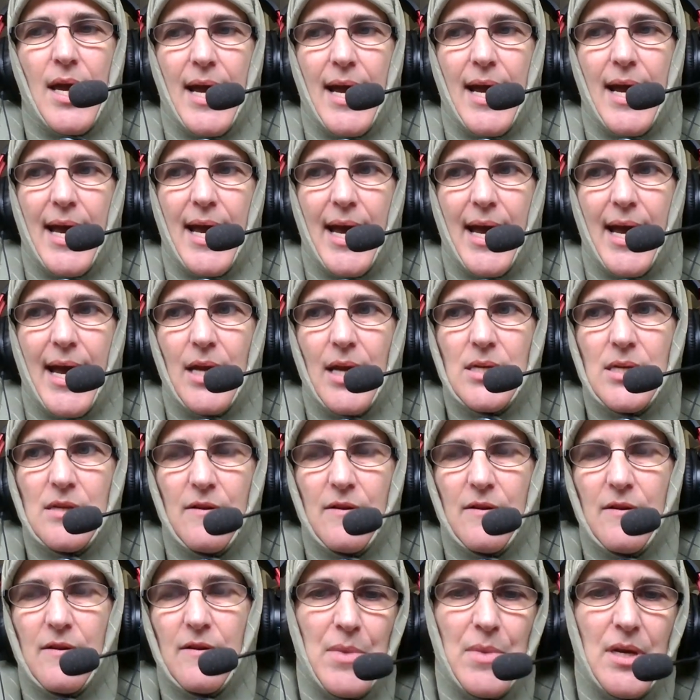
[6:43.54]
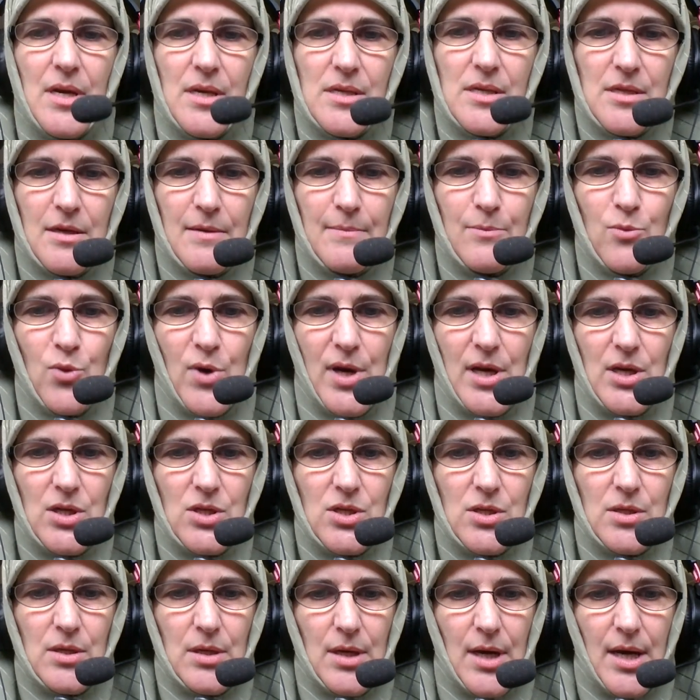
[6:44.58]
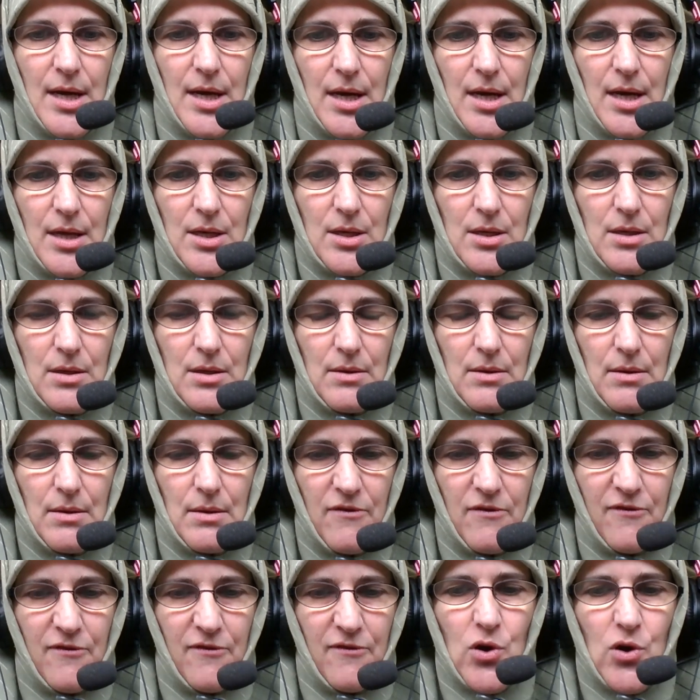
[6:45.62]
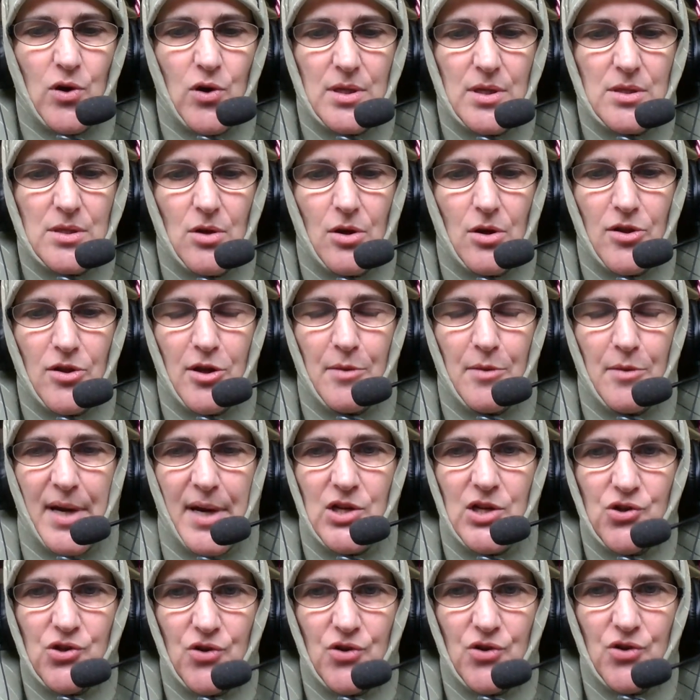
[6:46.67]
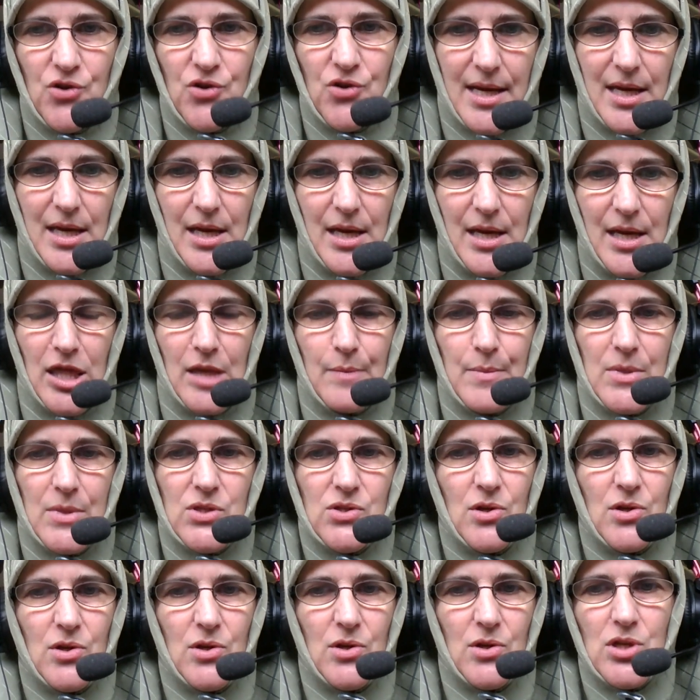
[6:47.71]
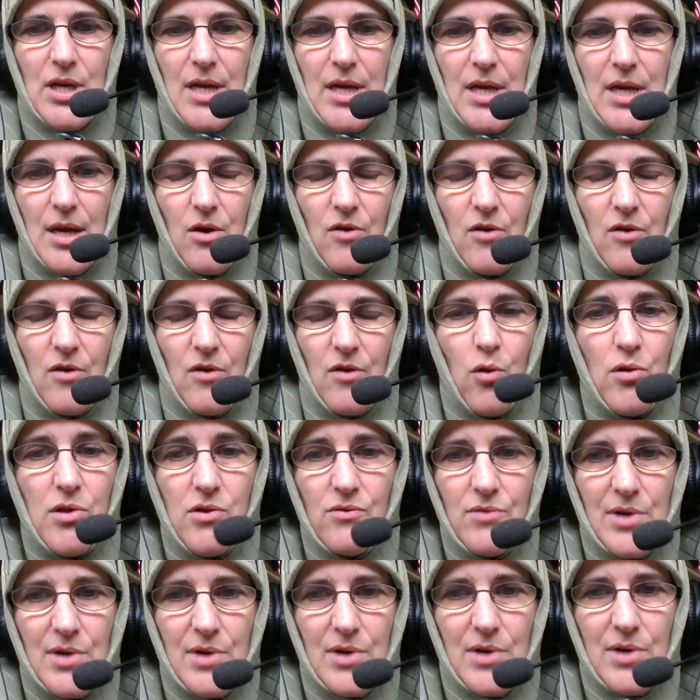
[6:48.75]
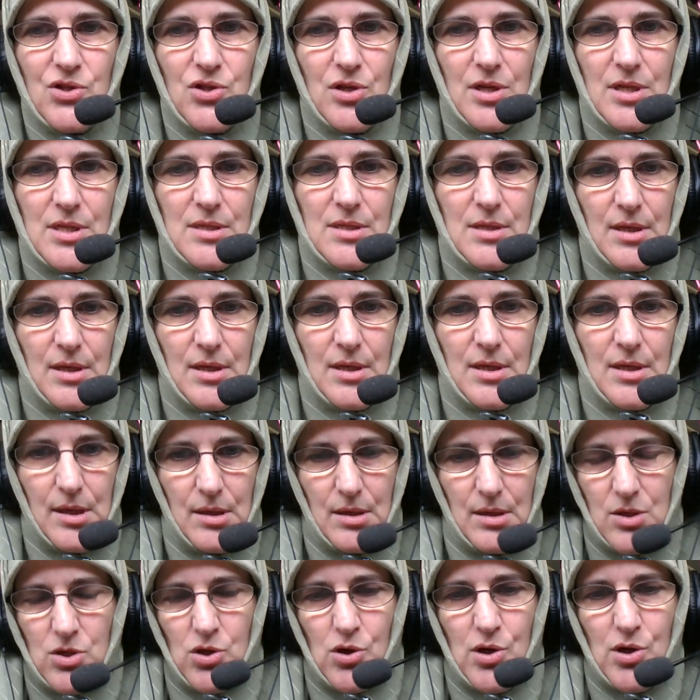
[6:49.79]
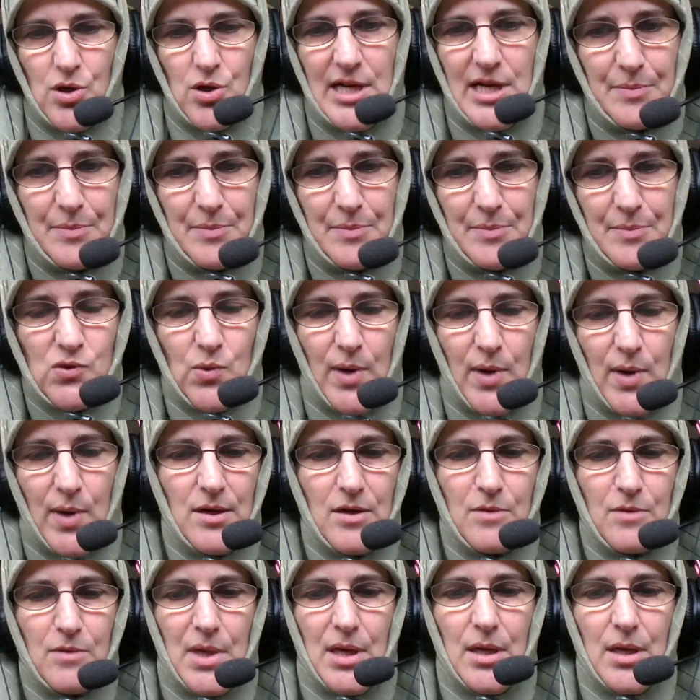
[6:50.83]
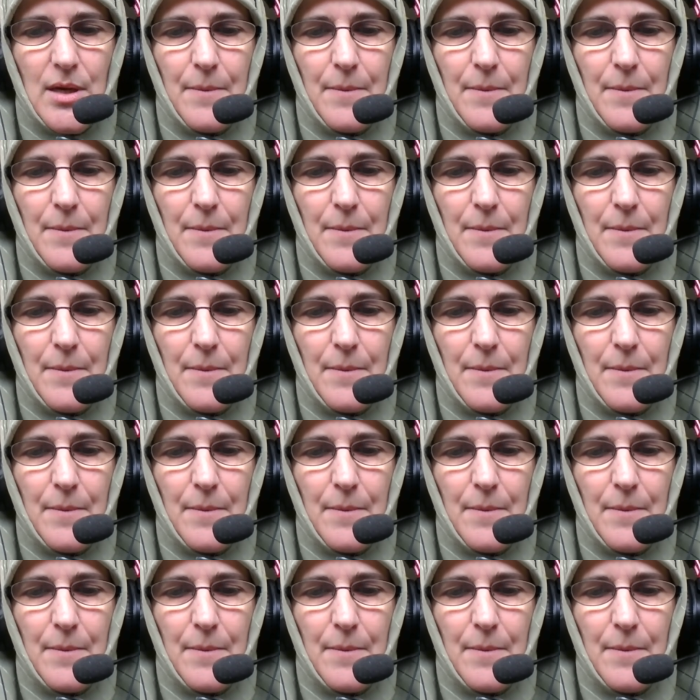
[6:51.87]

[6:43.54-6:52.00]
And feminism, which focused on the patriarchy and the misogyny of all the religions, it totally persuaded me.